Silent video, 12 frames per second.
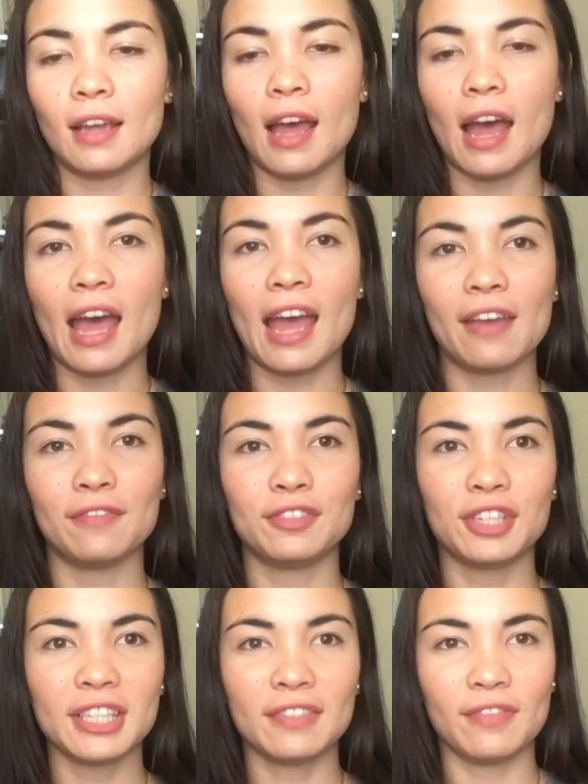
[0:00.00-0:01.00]
I've
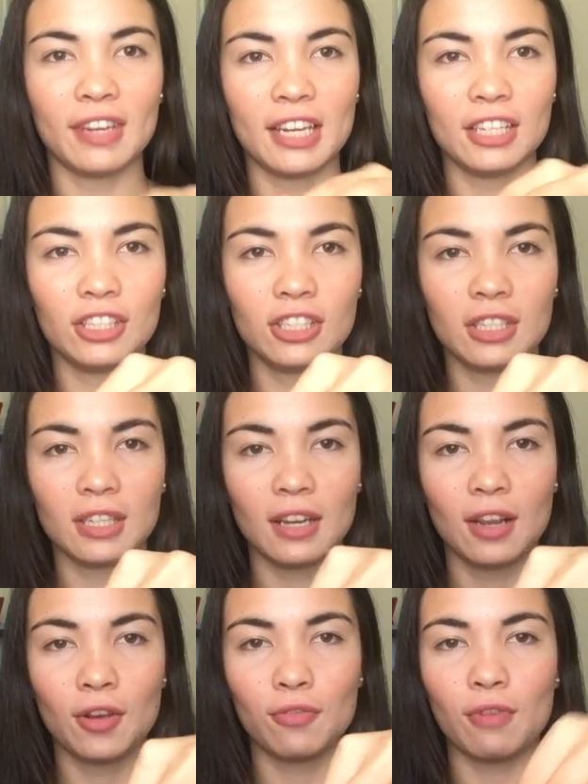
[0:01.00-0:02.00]
just finished
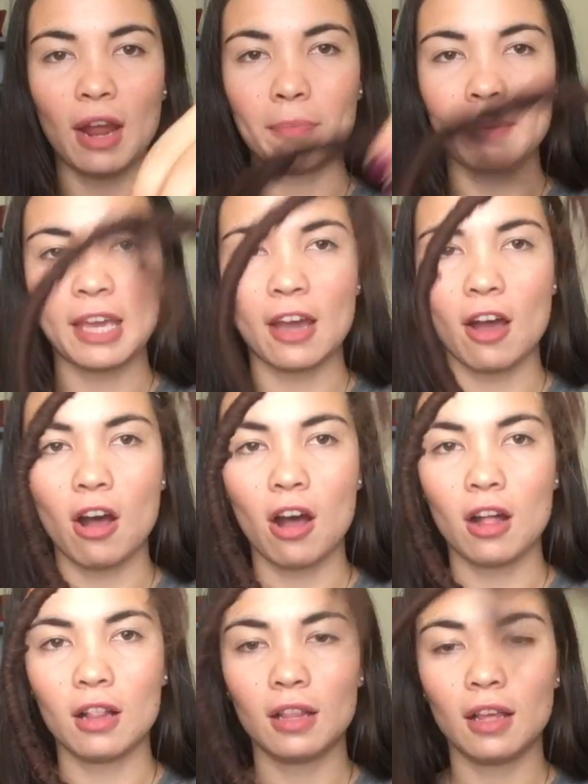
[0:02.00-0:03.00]
wrapping
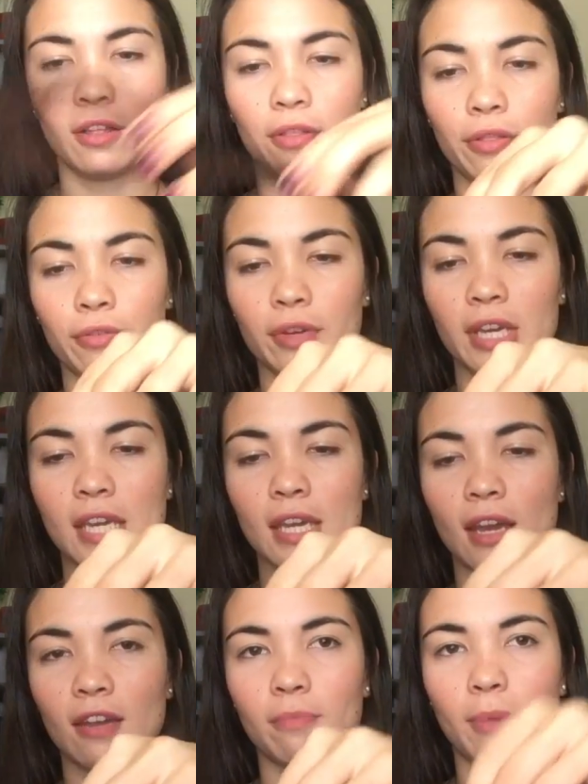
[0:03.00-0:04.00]
all 3
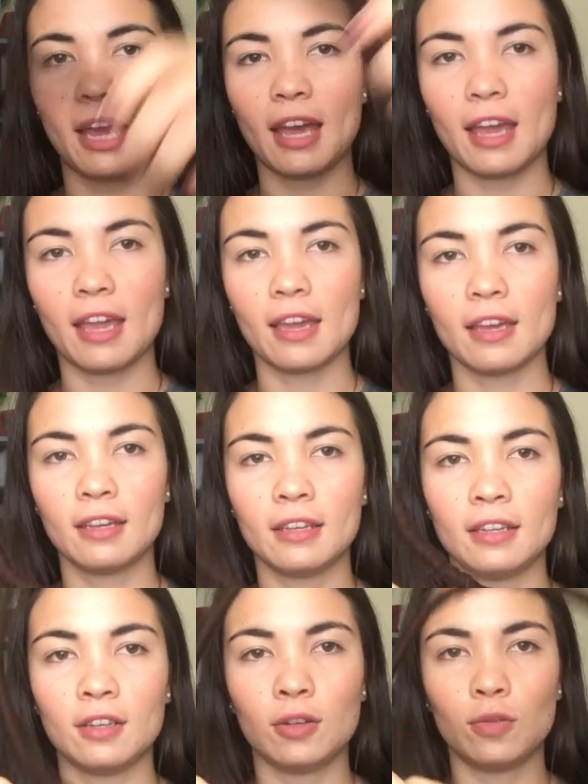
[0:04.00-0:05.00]
of my
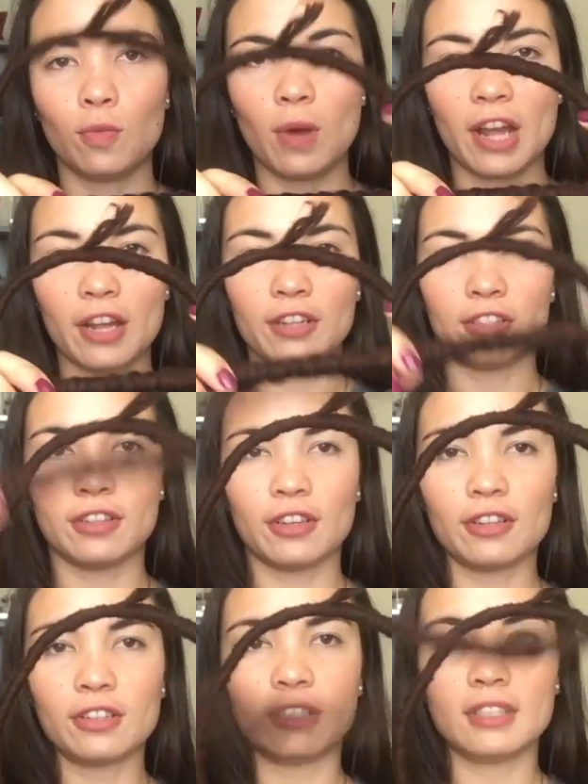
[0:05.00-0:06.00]
wire
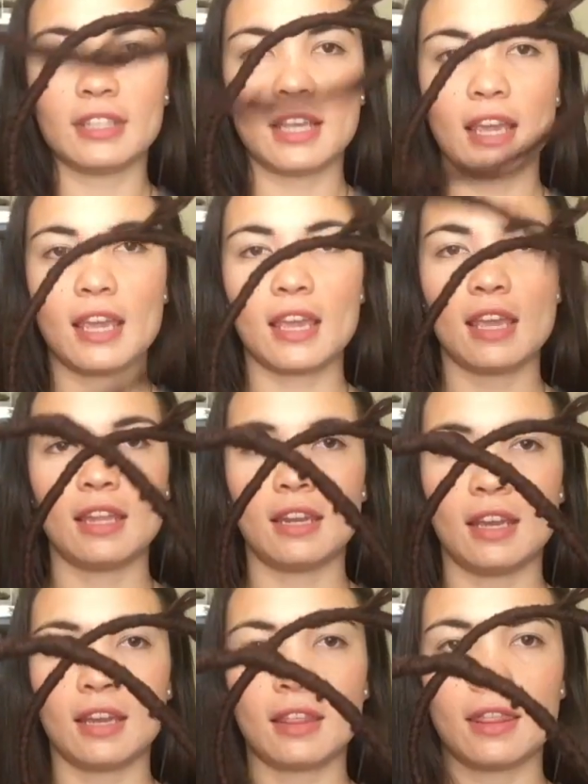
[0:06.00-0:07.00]
circles in
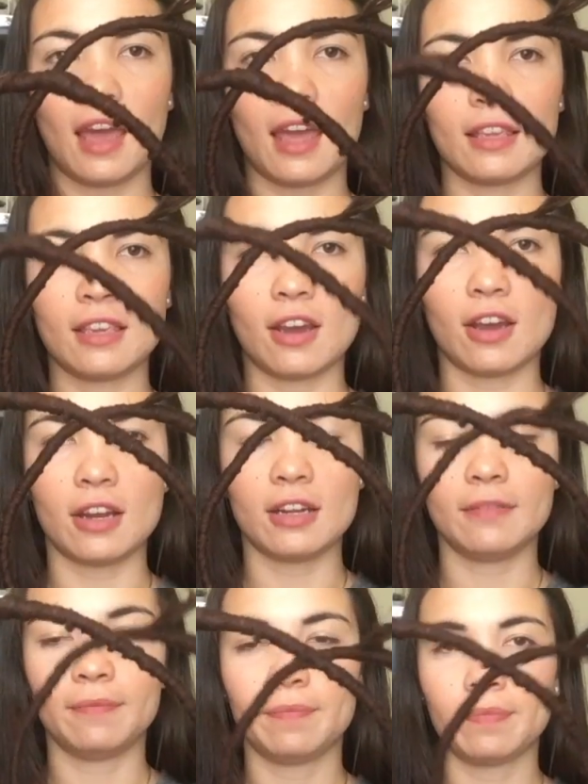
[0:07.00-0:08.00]
that yarn.
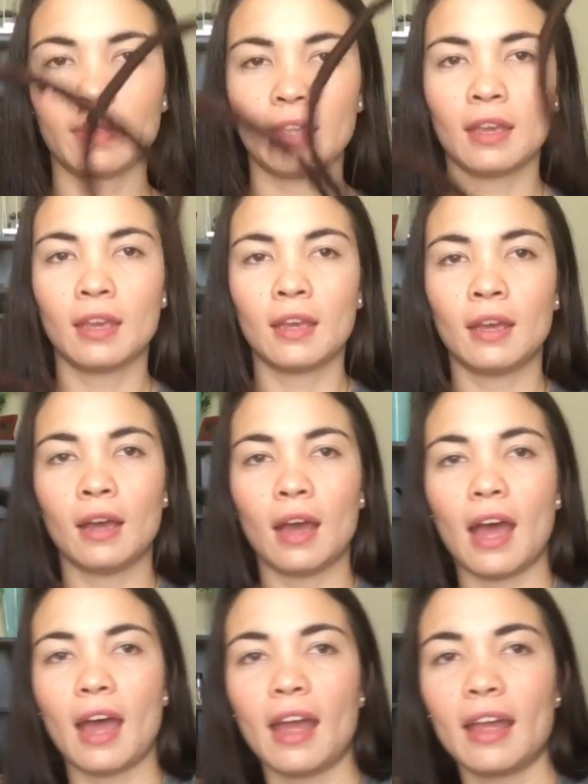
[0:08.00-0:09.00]

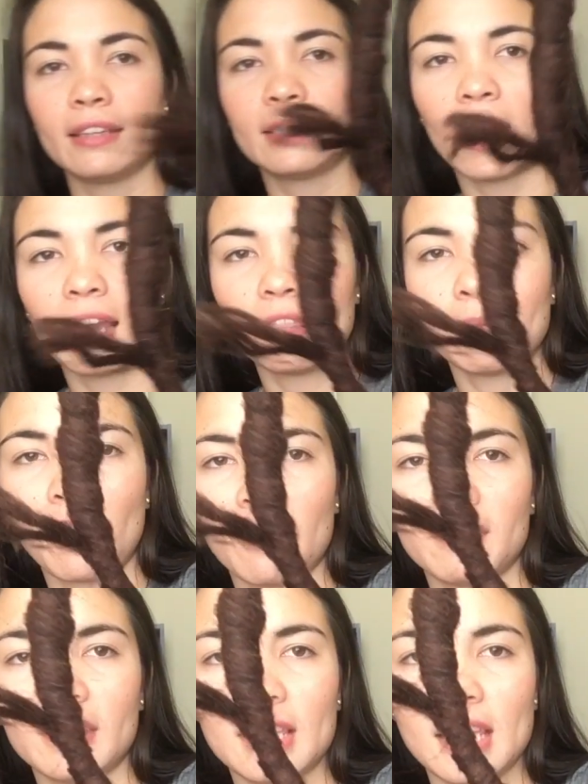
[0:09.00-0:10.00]
I tied them
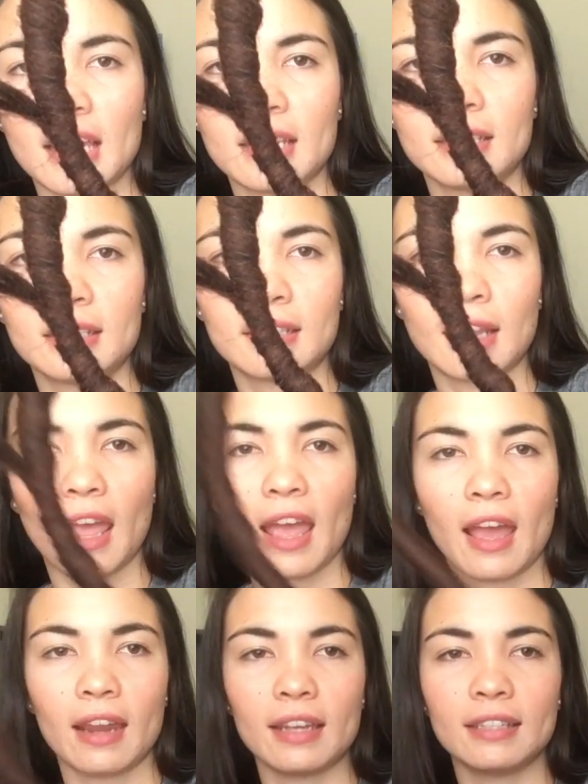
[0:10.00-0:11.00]
off at the end,
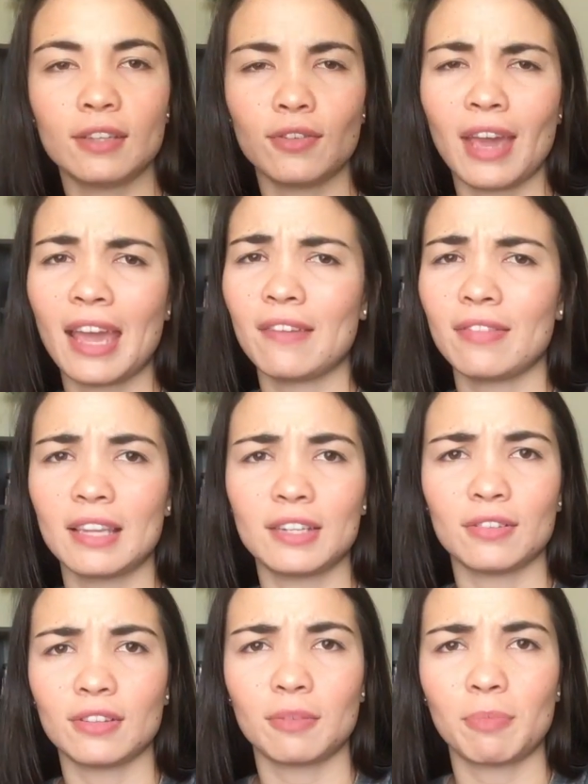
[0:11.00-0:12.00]
and it's okay if they
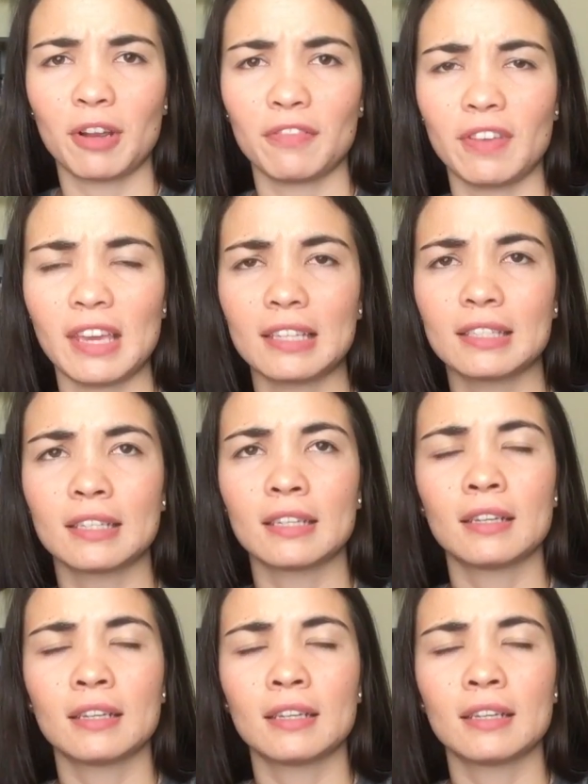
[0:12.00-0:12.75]
don't look perfect